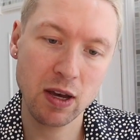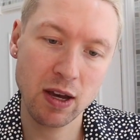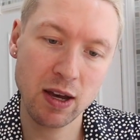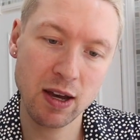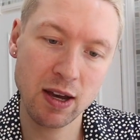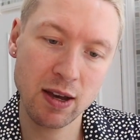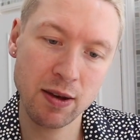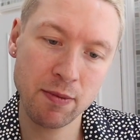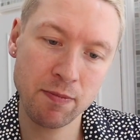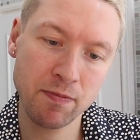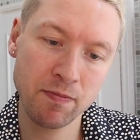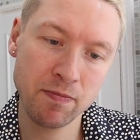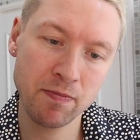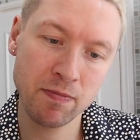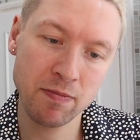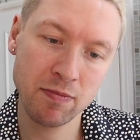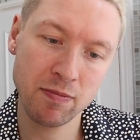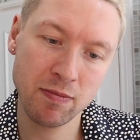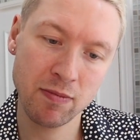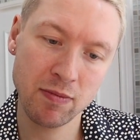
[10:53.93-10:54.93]

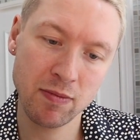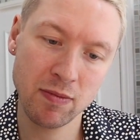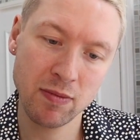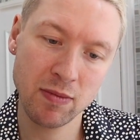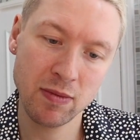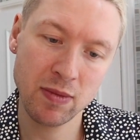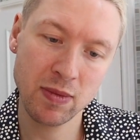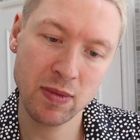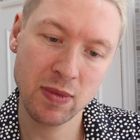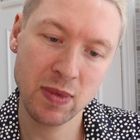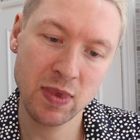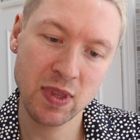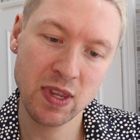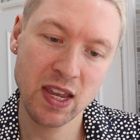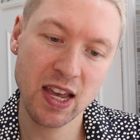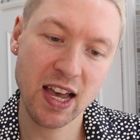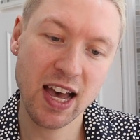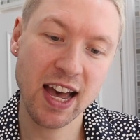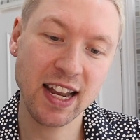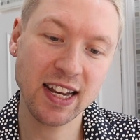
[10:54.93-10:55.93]
And
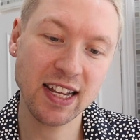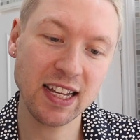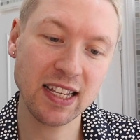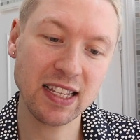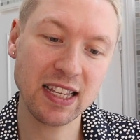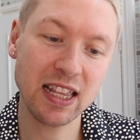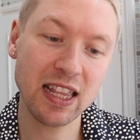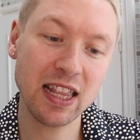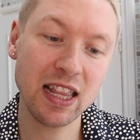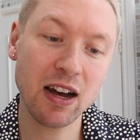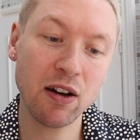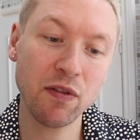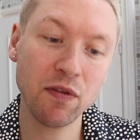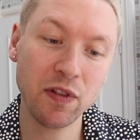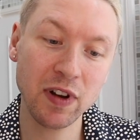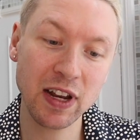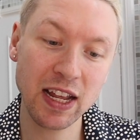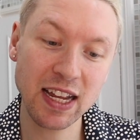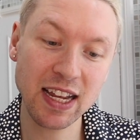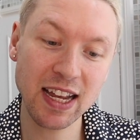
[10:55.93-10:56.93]
it is
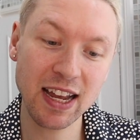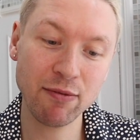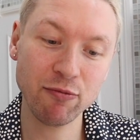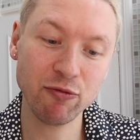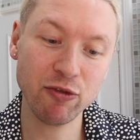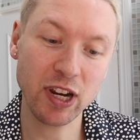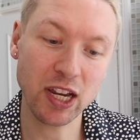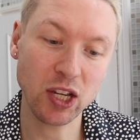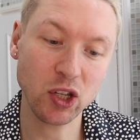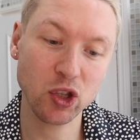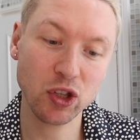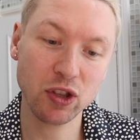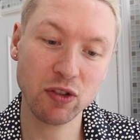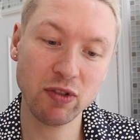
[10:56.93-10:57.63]
lovely and rich.